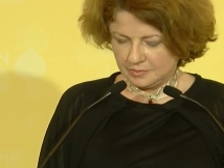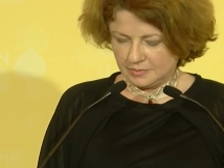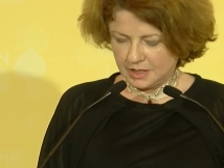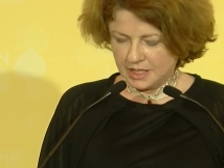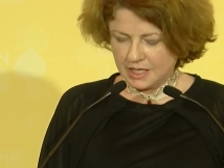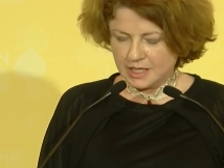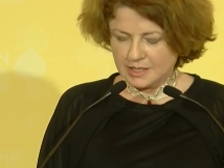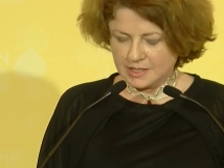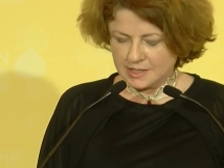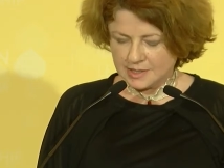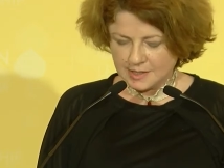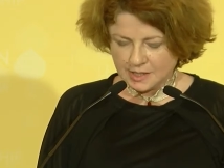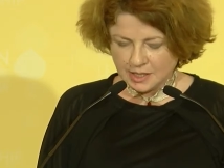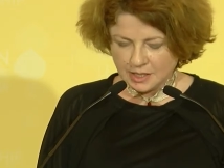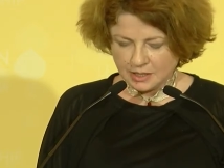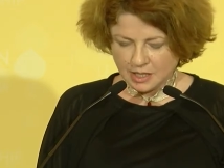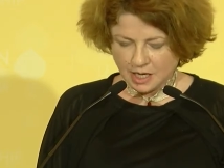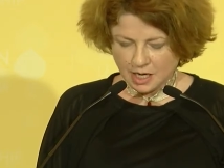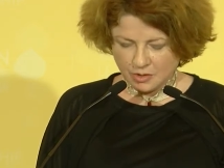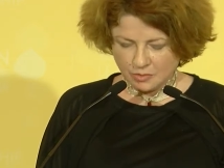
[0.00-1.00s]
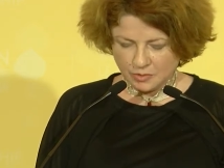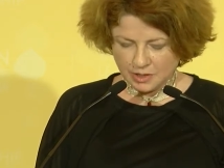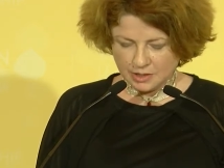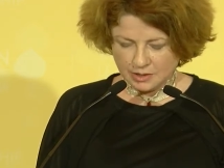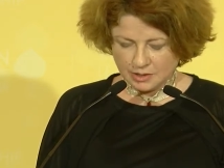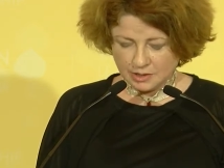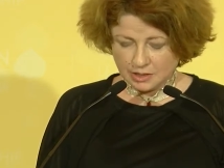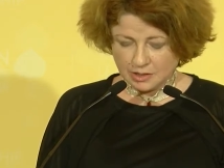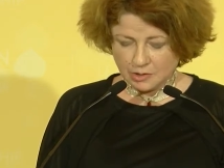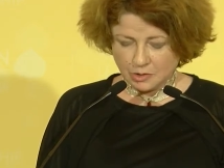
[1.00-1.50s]
can see now in
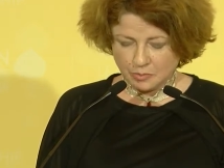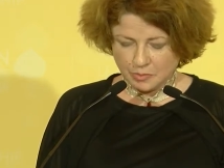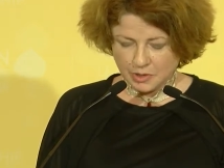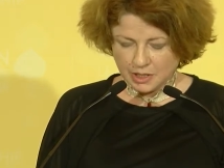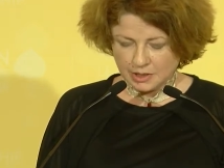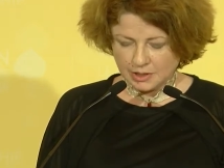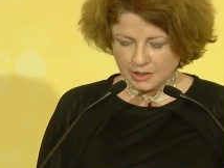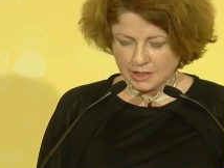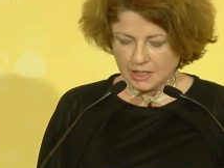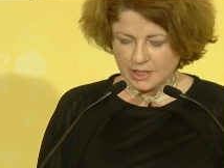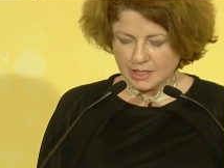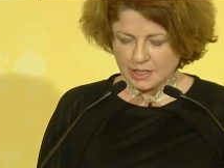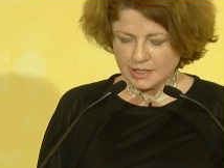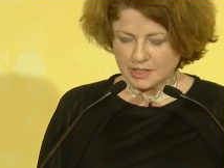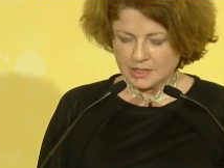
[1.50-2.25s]
the committee